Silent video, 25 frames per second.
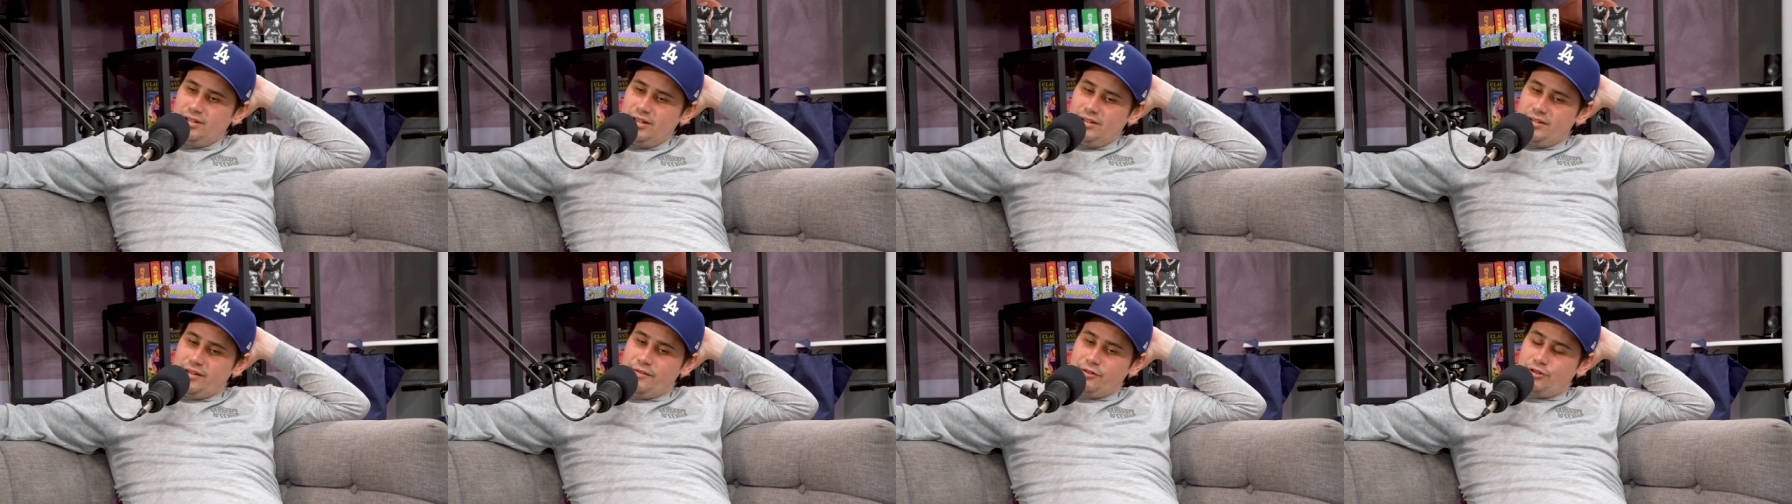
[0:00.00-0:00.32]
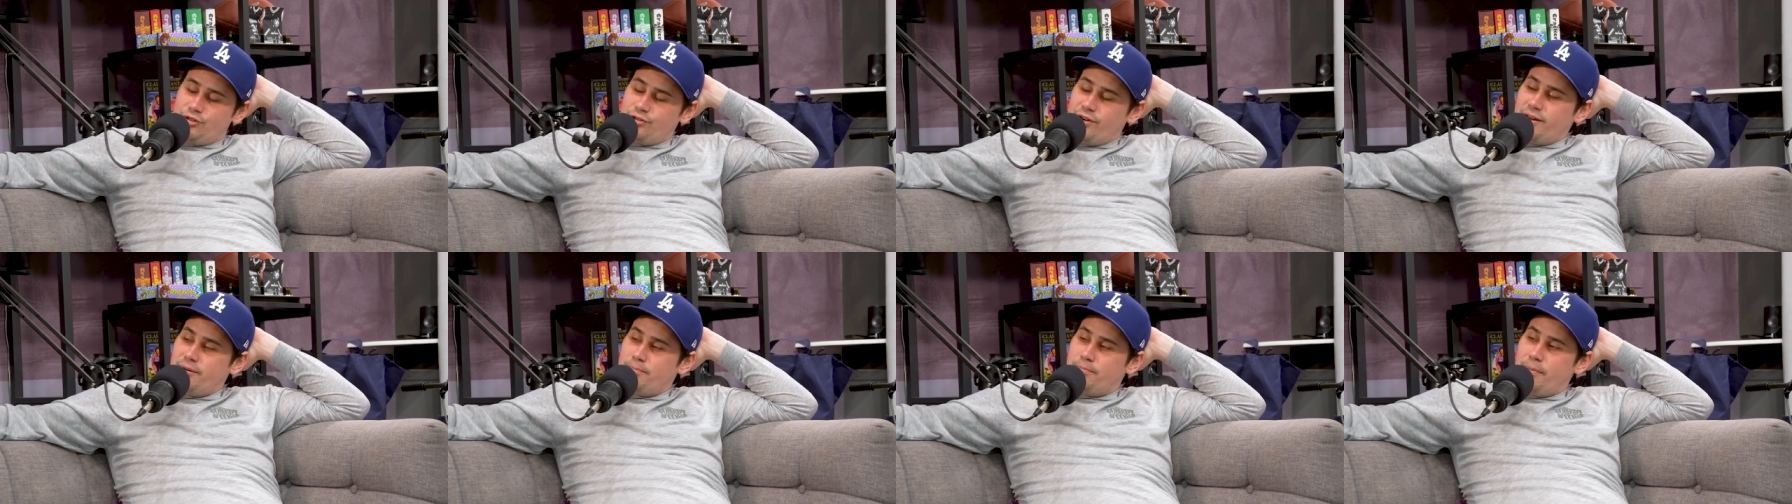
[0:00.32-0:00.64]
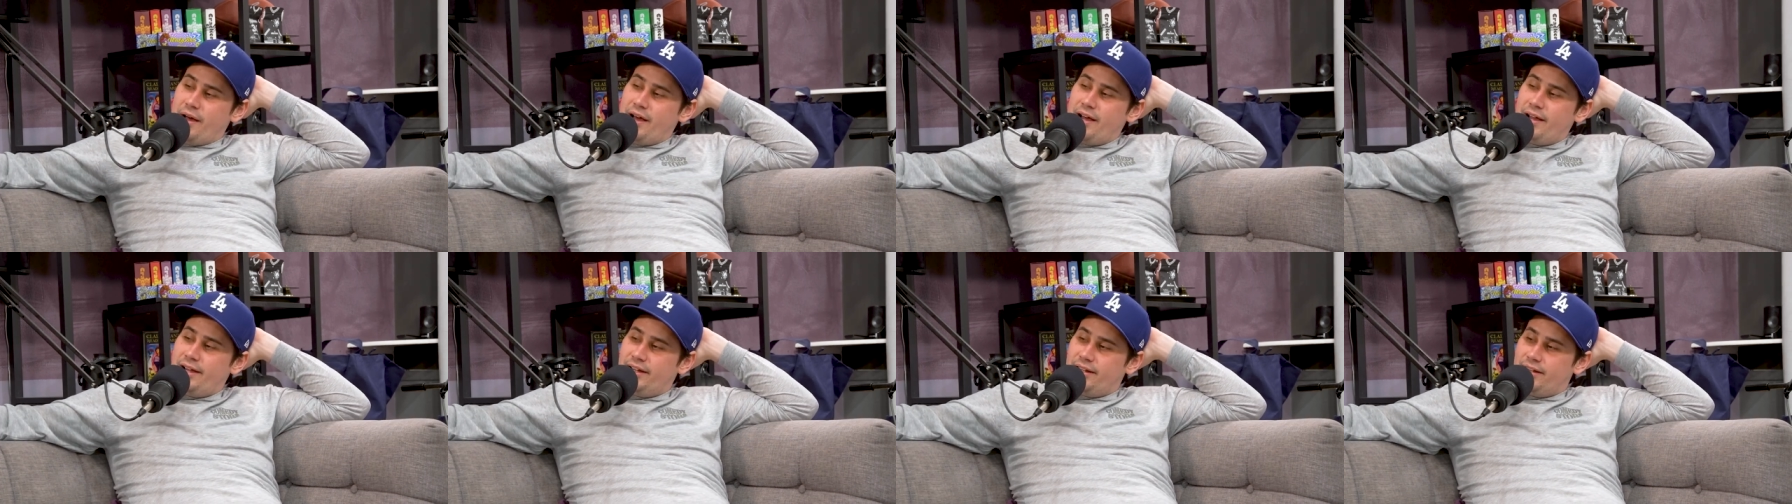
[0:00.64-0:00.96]
you ever try to
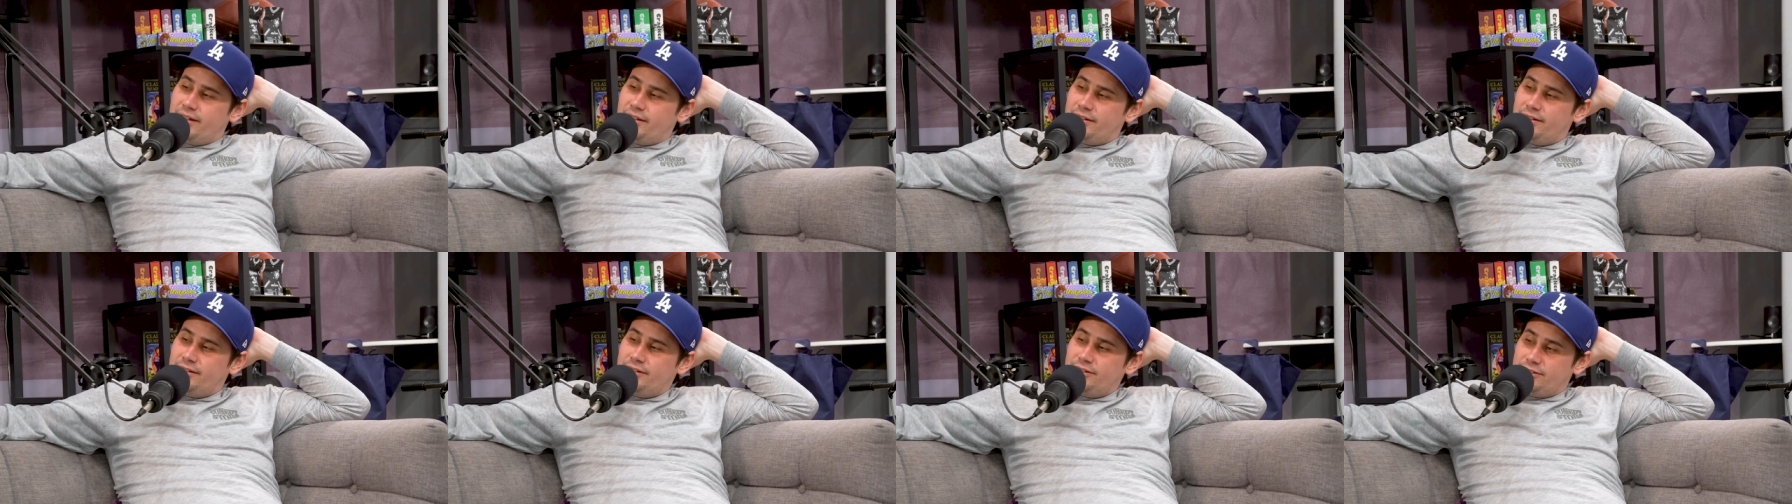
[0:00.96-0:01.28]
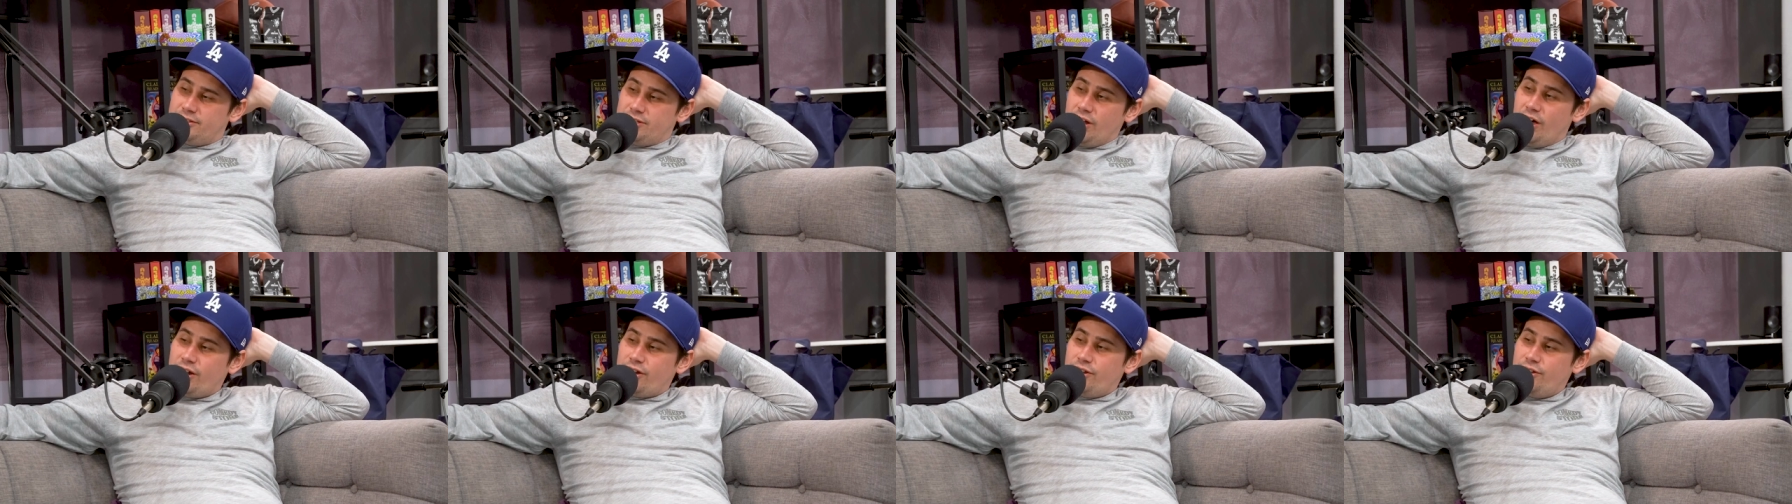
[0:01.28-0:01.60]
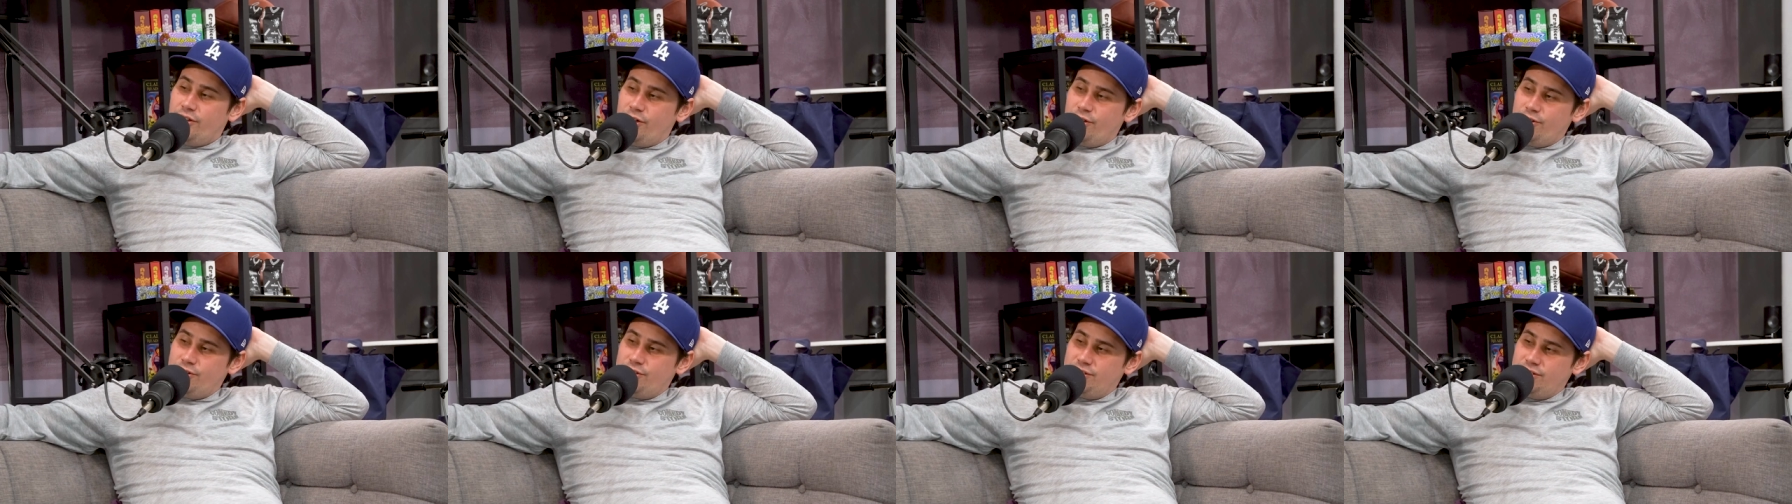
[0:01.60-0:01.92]
buy a ton of
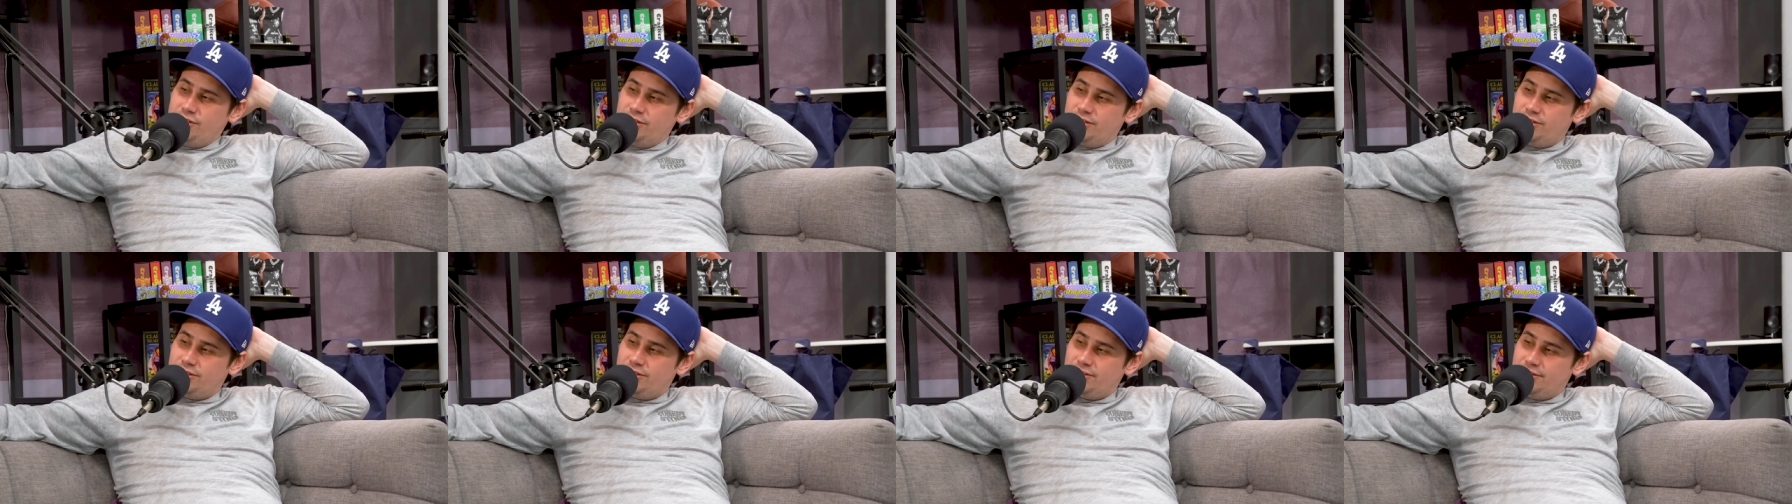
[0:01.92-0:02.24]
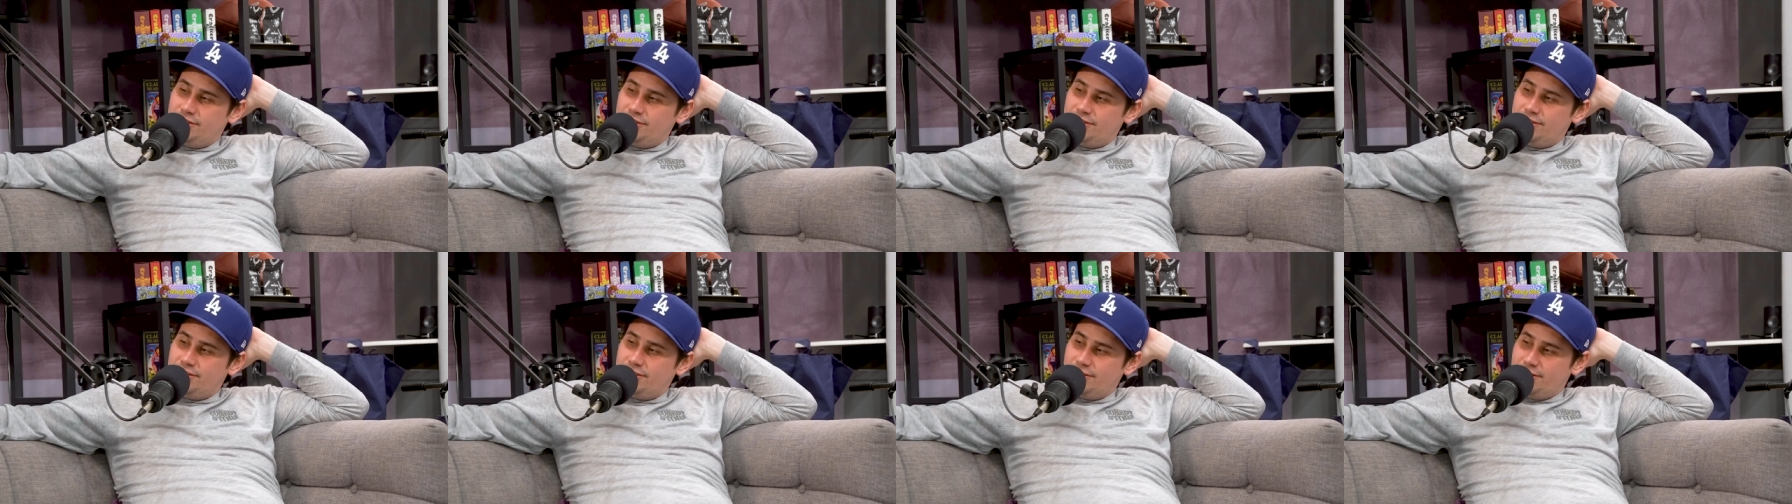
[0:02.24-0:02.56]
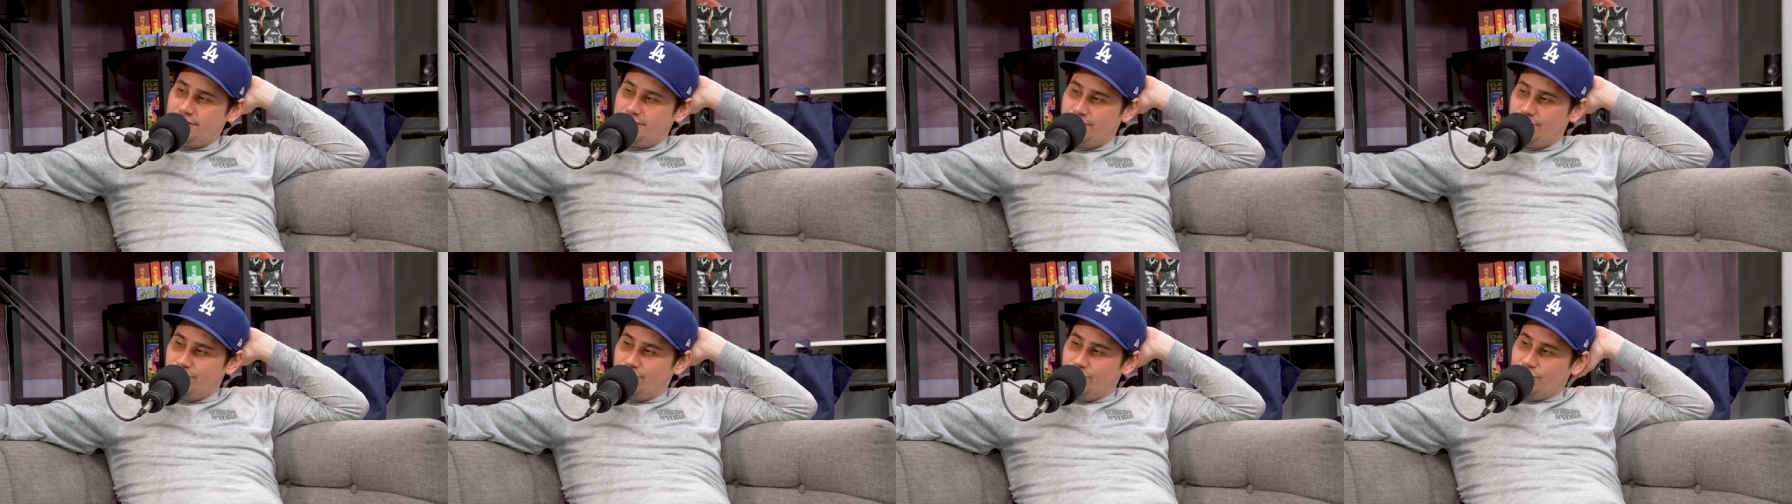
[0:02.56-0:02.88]
those
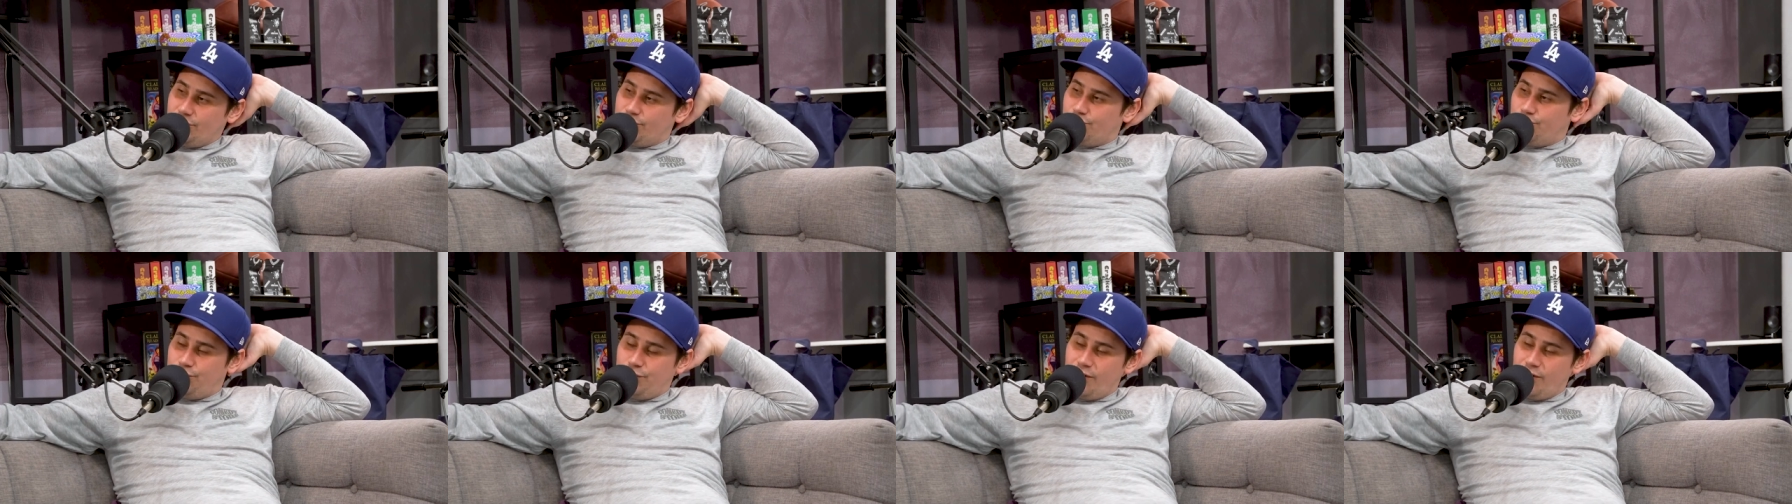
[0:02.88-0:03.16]
you look no.